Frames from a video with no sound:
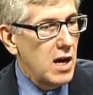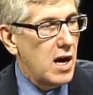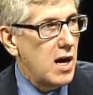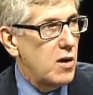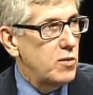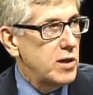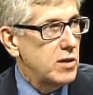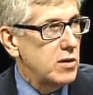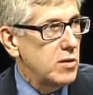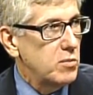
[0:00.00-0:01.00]
Uh, we
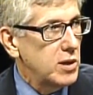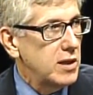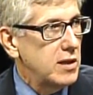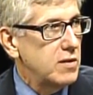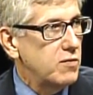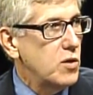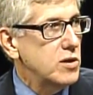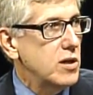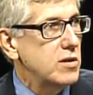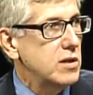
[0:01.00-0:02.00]
could completely
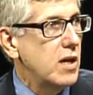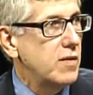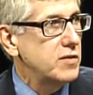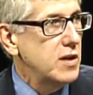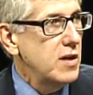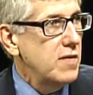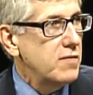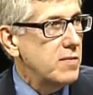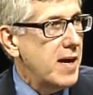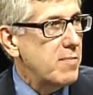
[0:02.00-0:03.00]
divorce ourselves
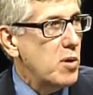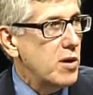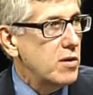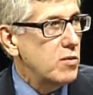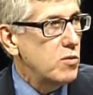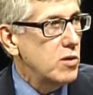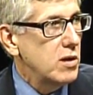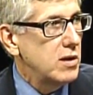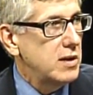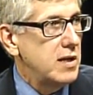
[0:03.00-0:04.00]
from that part of the
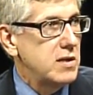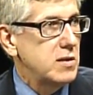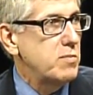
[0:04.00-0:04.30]
world and just